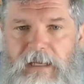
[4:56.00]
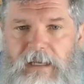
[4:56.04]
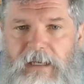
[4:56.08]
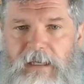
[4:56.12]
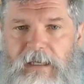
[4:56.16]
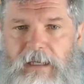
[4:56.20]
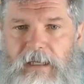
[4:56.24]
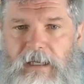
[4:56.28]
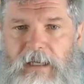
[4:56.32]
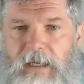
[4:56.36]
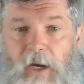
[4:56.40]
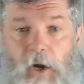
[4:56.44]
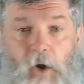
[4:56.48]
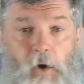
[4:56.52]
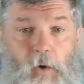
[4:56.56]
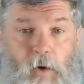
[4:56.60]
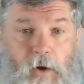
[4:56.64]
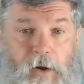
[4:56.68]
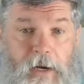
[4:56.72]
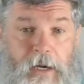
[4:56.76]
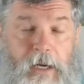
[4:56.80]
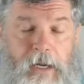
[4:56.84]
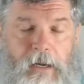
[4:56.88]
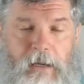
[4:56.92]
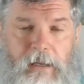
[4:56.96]

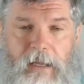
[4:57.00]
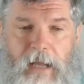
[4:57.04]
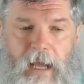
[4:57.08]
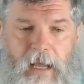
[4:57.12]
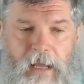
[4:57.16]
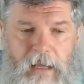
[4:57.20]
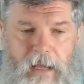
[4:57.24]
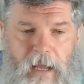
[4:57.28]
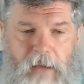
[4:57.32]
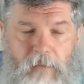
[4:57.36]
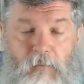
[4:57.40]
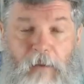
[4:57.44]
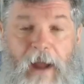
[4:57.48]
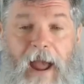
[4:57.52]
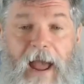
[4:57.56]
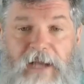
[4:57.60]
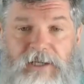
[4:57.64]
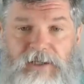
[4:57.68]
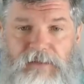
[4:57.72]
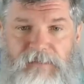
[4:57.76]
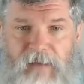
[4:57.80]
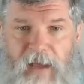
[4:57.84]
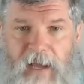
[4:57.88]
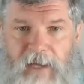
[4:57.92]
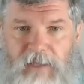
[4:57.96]
or a
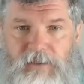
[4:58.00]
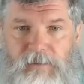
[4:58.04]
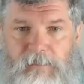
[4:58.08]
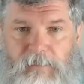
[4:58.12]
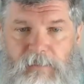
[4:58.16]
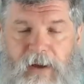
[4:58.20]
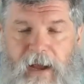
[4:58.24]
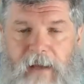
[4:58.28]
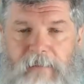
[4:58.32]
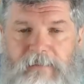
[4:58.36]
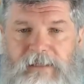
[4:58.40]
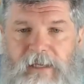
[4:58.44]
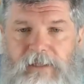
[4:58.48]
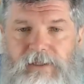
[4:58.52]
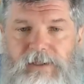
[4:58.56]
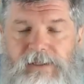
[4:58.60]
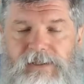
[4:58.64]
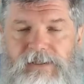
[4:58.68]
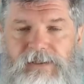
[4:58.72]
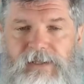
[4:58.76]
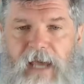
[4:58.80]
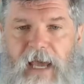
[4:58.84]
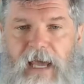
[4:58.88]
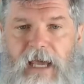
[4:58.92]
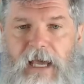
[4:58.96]
rash fashion, perhaps I should
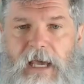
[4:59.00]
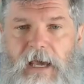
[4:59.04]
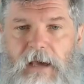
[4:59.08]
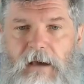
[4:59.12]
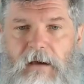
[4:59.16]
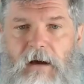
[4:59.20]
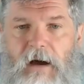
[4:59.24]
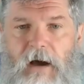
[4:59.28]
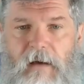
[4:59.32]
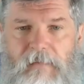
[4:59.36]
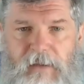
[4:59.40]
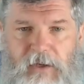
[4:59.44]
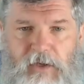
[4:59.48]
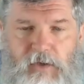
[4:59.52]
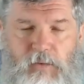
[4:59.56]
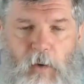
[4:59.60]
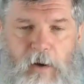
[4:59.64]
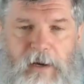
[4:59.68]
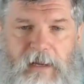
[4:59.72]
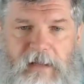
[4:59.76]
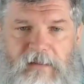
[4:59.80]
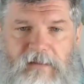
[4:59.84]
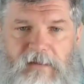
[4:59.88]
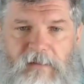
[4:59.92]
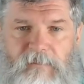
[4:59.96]
say, on the
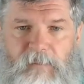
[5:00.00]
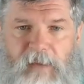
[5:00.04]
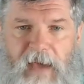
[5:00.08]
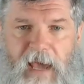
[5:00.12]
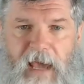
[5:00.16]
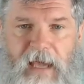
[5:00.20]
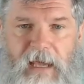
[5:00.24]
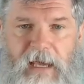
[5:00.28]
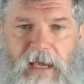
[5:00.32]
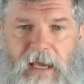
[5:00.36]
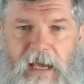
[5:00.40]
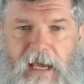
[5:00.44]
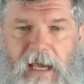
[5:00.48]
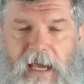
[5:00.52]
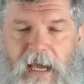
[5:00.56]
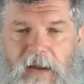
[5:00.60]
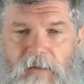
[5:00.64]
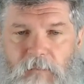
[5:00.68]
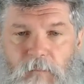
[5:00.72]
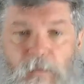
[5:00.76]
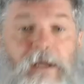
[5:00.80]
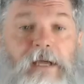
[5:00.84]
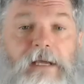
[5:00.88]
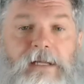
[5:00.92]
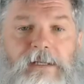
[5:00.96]
20th of May
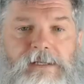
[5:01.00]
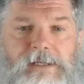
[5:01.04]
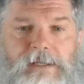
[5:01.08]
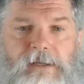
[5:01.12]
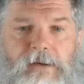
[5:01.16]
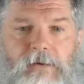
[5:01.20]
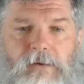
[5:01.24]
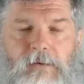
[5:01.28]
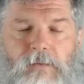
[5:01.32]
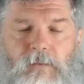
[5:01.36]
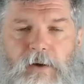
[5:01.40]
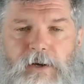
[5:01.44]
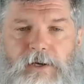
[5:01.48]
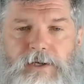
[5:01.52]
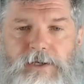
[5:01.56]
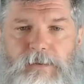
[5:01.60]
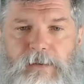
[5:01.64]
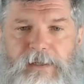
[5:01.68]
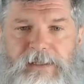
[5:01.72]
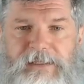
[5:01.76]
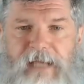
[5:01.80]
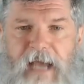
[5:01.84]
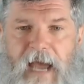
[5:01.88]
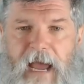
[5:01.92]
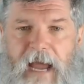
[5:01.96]
and reconsidered where she
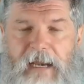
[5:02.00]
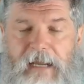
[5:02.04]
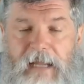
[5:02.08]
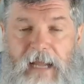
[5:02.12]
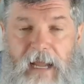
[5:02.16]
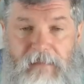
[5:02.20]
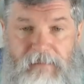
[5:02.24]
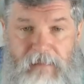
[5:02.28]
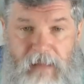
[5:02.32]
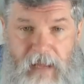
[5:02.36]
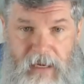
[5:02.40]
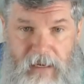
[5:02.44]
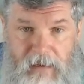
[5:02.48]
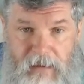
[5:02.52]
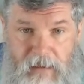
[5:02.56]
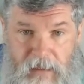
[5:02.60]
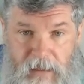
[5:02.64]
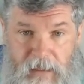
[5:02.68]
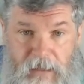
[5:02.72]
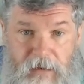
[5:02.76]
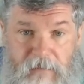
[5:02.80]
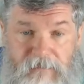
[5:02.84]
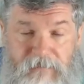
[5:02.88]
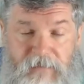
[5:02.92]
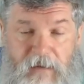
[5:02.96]
was at and then
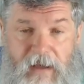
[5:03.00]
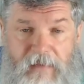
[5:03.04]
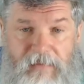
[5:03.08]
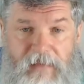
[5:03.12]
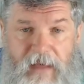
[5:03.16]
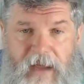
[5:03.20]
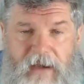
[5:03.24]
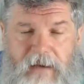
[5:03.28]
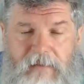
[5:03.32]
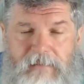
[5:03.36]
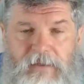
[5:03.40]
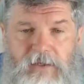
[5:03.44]
clarified that on the